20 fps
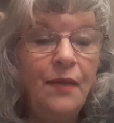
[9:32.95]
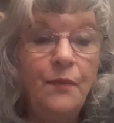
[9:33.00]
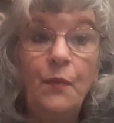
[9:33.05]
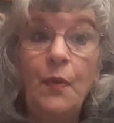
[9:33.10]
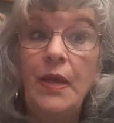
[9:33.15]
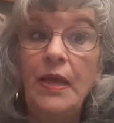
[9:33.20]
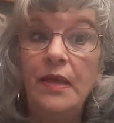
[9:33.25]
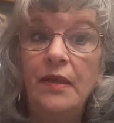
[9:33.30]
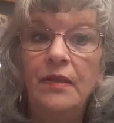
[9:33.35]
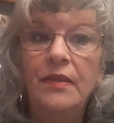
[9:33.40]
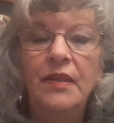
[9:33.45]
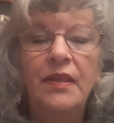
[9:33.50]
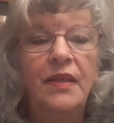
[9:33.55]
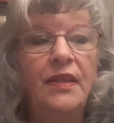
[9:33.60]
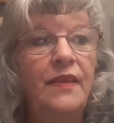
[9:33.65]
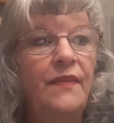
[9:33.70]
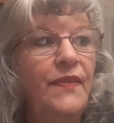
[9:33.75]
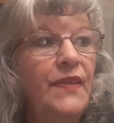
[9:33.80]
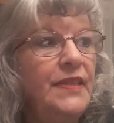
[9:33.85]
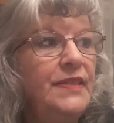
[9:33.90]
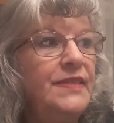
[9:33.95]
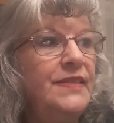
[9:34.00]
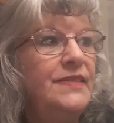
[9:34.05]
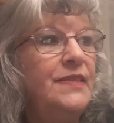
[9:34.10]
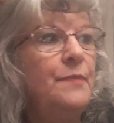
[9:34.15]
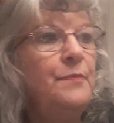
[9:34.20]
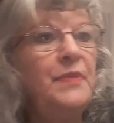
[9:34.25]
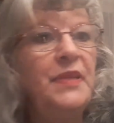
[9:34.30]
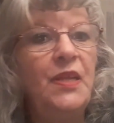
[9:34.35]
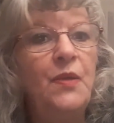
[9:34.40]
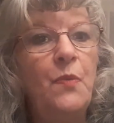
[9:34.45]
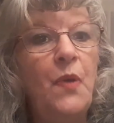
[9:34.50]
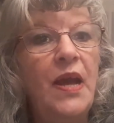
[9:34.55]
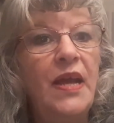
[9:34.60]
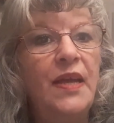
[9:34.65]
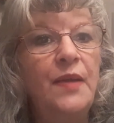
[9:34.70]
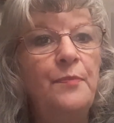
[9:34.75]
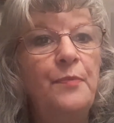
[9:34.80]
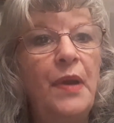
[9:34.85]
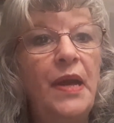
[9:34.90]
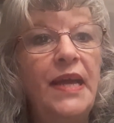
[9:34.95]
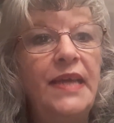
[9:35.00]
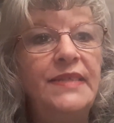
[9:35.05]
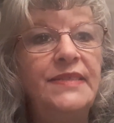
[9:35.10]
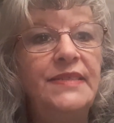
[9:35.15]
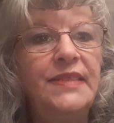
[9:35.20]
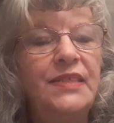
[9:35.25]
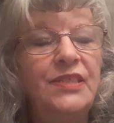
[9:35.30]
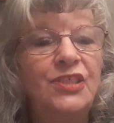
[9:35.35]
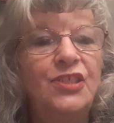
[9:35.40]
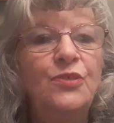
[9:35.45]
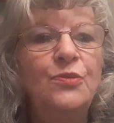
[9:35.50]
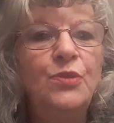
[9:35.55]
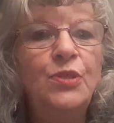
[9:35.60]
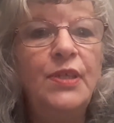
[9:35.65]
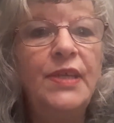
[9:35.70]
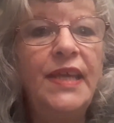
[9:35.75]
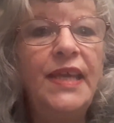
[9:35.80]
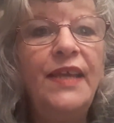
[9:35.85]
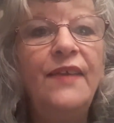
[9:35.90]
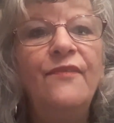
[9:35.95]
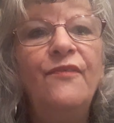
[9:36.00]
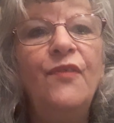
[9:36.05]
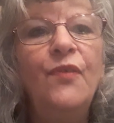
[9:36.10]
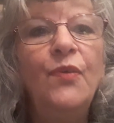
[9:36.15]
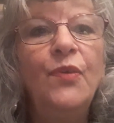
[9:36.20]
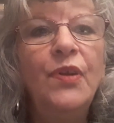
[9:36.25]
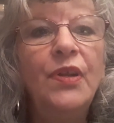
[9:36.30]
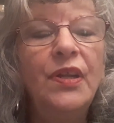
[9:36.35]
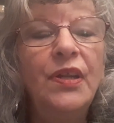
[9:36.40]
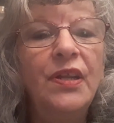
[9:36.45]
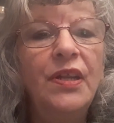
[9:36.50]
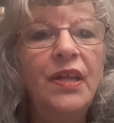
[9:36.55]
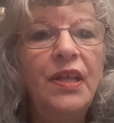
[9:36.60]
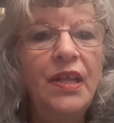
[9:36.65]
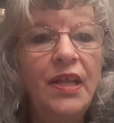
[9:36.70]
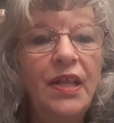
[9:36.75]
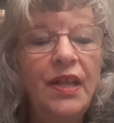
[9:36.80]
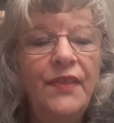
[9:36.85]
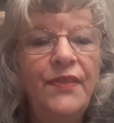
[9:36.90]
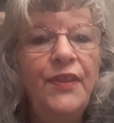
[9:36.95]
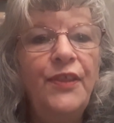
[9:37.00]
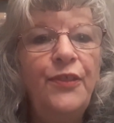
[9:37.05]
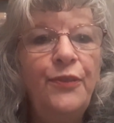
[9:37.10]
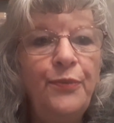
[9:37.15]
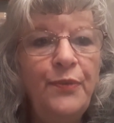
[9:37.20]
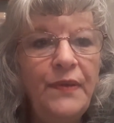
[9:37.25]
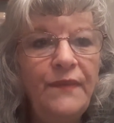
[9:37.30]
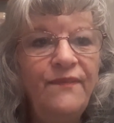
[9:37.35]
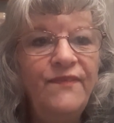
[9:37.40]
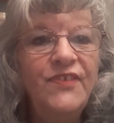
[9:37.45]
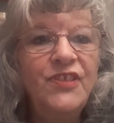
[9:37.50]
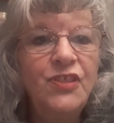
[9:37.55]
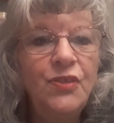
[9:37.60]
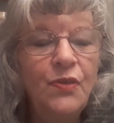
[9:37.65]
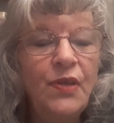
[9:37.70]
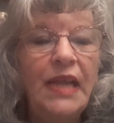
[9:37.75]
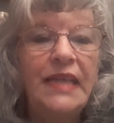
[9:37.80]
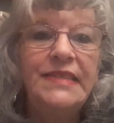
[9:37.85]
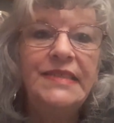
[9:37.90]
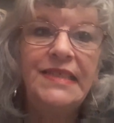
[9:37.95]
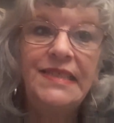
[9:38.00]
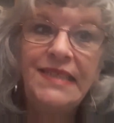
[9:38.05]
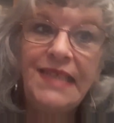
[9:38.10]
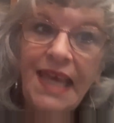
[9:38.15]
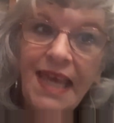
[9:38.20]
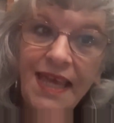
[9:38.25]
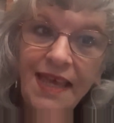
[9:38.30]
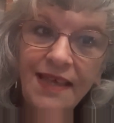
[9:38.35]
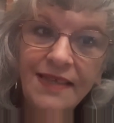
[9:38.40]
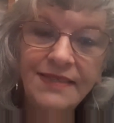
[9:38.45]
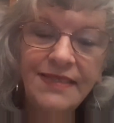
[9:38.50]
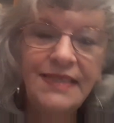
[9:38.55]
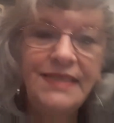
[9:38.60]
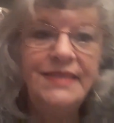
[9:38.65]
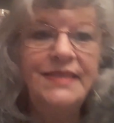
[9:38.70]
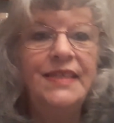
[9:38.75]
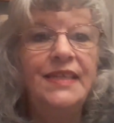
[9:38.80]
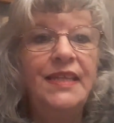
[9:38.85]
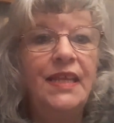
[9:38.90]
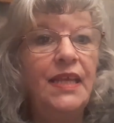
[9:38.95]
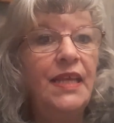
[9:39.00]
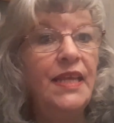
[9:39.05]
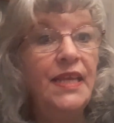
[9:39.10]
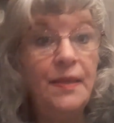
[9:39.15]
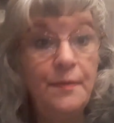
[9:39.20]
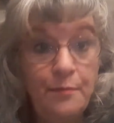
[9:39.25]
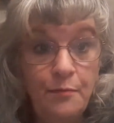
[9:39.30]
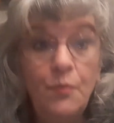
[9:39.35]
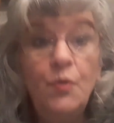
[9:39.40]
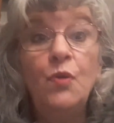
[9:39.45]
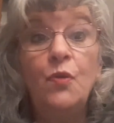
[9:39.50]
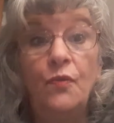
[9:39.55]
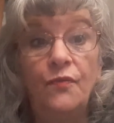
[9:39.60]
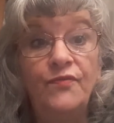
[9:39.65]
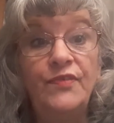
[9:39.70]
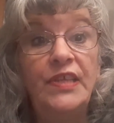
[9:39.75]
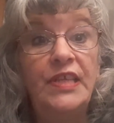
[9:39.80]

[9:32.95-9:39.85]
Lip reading: Well, then somebody walking by says, you looking for the thrift store? I said, yes. He said, it moved.